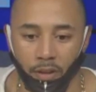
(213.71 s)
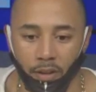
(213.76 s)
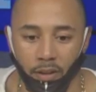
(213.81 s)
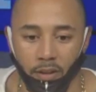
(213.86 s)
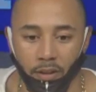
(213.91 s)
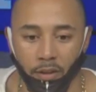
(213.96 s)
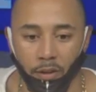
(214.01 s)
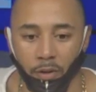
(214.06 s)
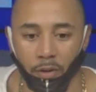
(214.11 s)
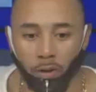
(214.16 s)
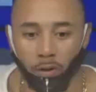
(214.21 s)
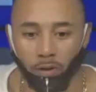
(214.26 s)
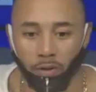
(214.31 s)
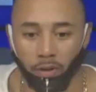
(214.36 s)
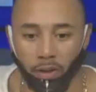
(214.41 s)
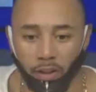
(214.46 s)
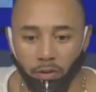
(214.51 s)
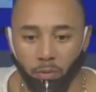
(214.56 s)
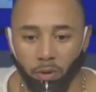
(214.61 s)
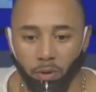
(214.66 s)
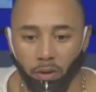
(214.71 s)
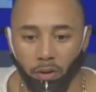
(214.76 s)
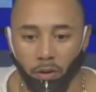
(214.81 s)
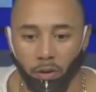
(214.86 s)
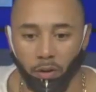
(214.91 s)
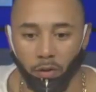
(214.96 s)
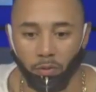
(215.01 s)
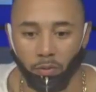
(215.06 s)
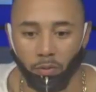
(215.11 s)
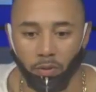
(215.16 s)
you know, that's why the
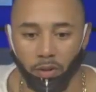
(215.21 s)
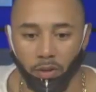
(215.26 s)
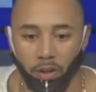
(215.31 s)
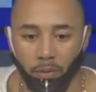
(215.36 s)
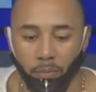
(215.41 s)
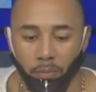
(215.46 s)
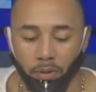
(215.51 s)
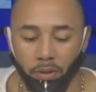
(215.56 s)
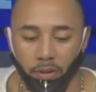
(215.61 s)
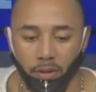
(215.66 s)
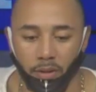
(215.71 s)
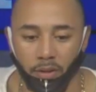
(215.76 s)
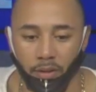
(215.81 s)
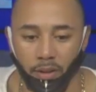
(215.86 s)
nerves were there. But,